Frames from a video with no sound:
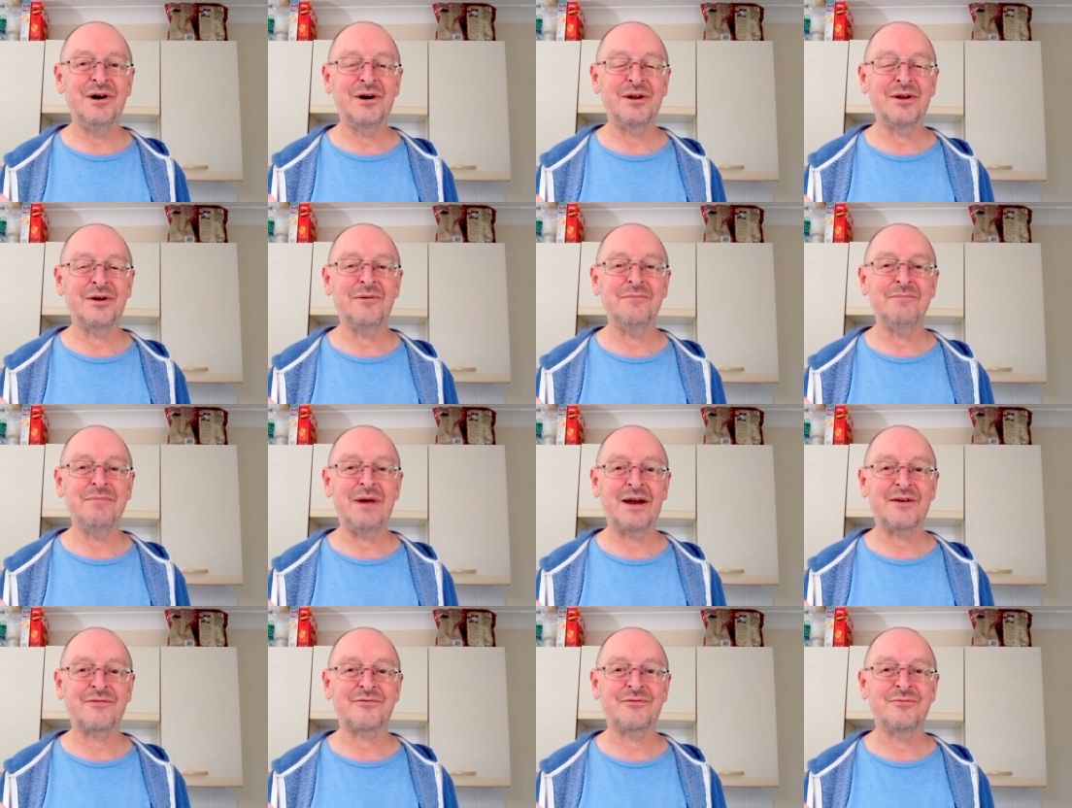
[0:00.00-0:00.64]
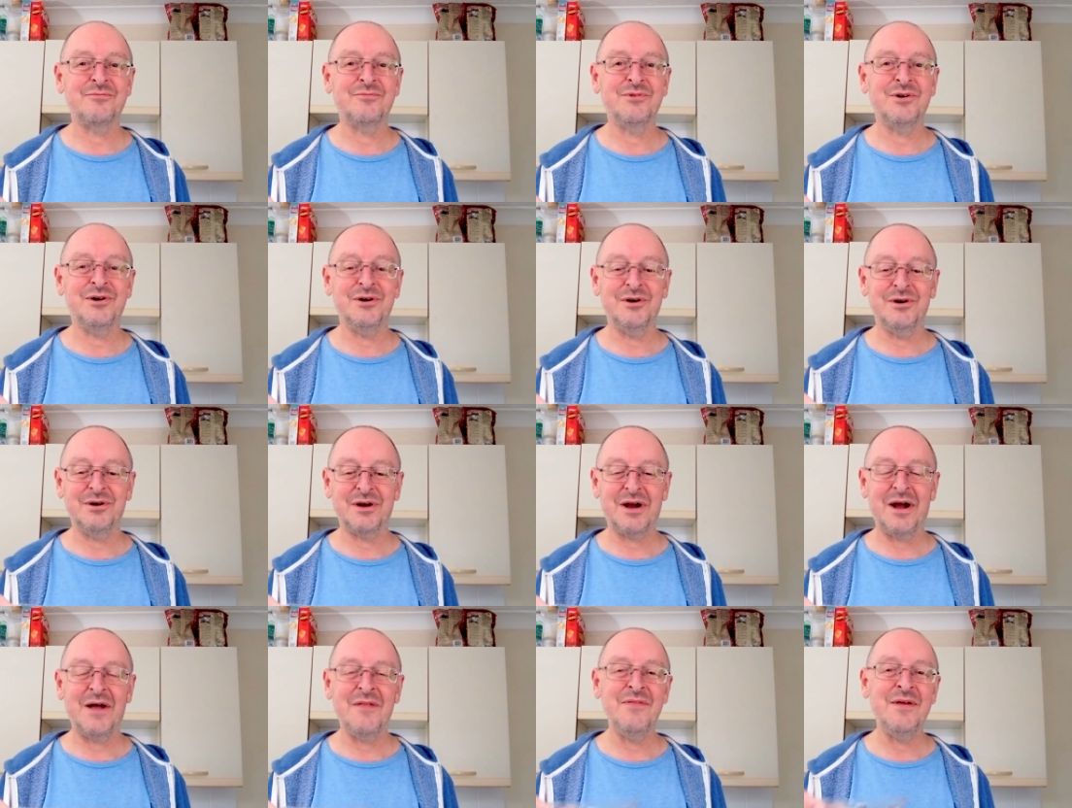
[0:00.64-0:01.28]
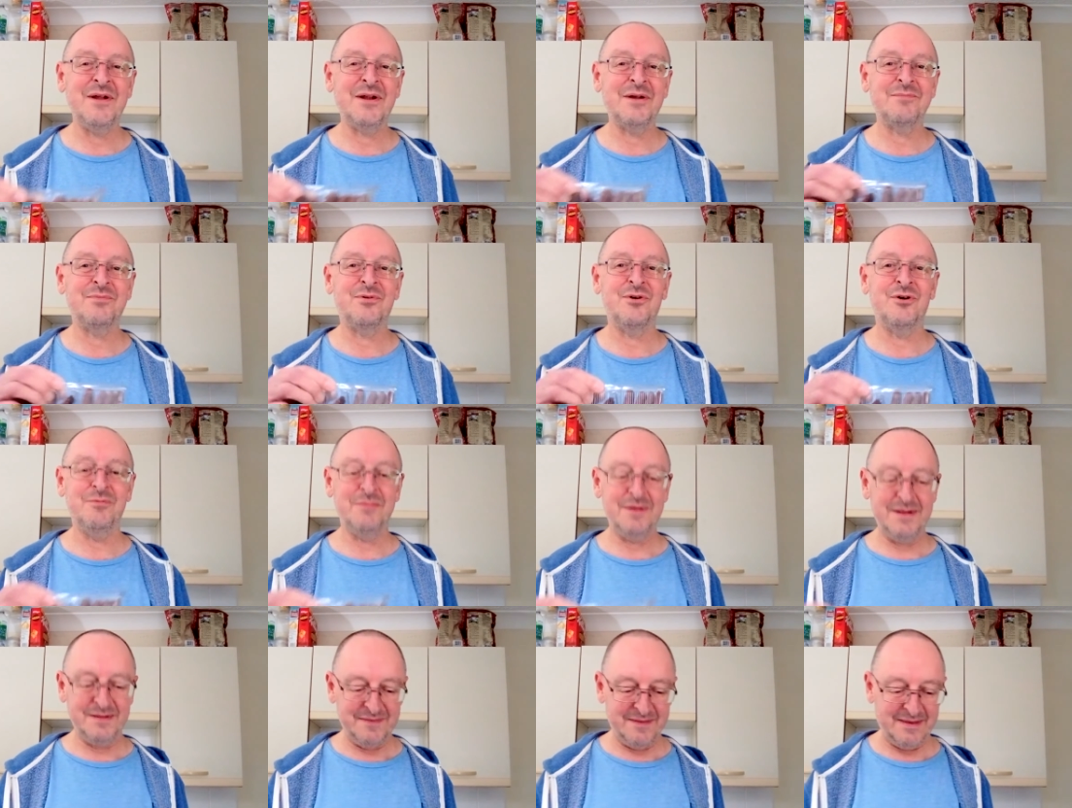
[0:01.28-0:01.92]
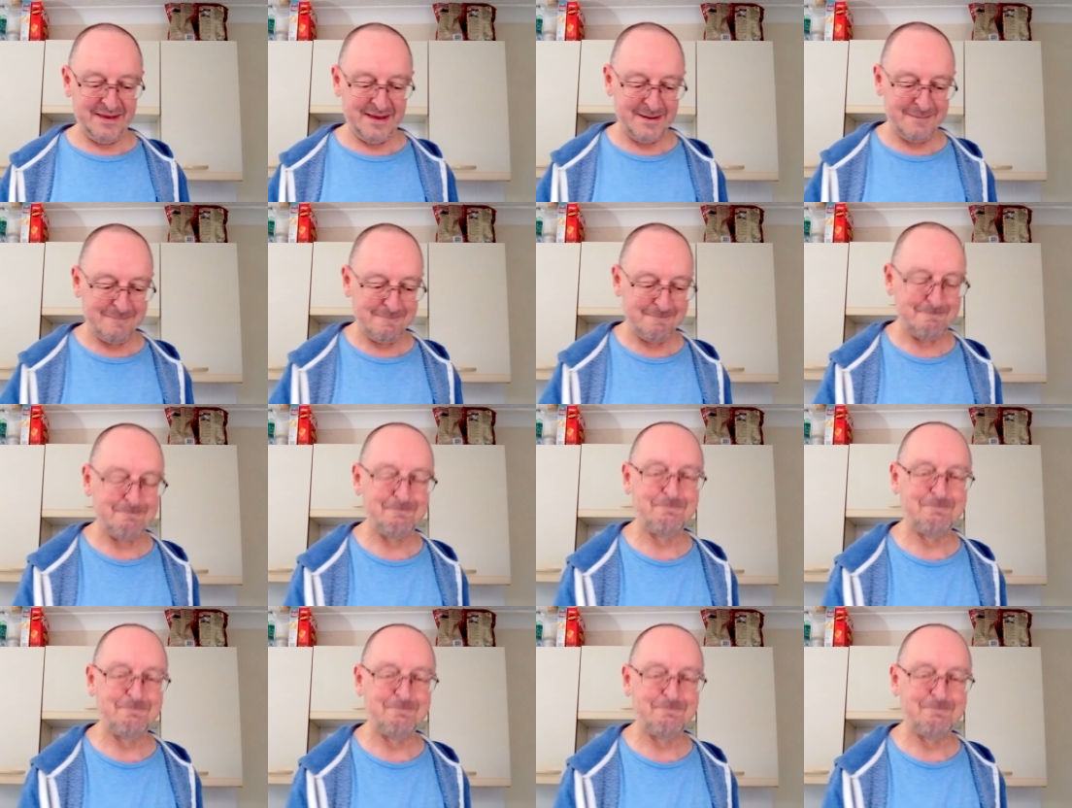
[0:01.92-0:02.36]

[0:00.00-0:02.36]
and I'm back from work and then I'll put them in there?